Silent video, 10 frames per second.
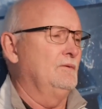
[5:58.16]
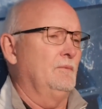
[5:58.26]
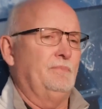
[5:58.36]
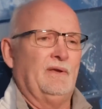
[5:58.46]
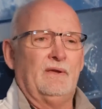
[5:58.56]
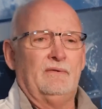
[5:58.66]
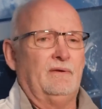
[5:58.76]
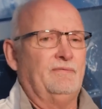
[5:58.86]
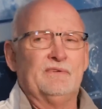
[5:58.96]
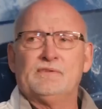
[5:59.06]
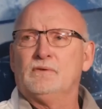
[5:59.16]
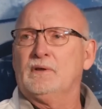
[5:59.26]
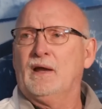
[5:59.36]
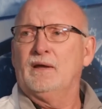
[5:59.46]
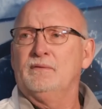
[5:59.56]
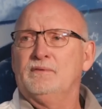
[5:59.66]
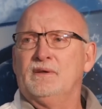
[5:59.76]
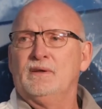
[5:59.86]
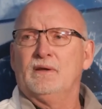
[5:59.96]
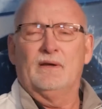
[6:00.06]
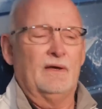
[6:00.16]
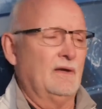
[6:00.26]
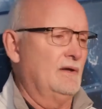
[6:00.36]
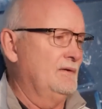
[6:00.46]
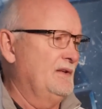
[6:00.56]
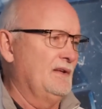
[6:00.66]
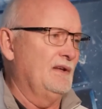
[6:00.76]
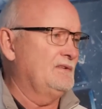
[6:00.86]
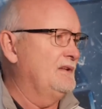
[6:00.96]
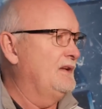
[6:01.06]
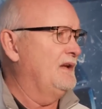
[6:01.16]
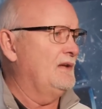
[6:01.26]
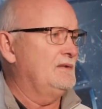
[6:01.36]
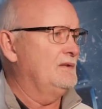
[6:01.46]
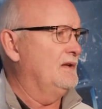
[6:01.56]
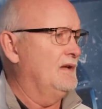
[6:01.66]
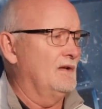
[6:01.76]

You know, big, physical guy. Can get to the net.